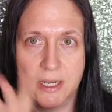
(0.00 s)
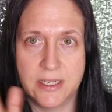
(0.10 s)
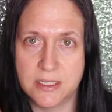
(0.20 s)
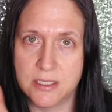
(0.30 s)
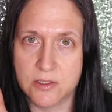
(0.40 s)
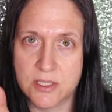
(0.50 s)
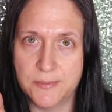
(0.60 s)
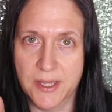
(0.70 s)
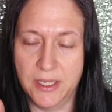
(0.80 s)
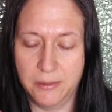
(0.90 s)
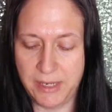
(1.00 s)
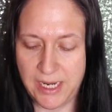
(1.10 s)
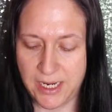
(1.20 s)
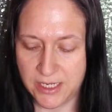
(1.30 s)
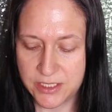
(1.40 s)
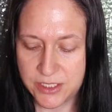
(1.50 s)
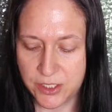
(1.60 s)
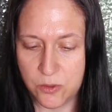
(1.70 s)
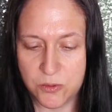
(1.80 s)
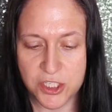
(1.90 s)
I can still smell it on my hand,
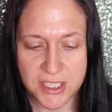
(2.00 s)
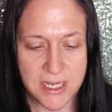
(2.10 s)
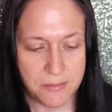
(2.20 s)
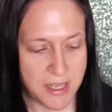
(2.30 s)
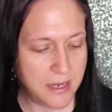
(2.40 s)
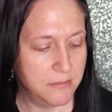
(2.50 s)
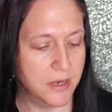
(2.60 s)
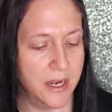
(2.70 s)
so just keep that in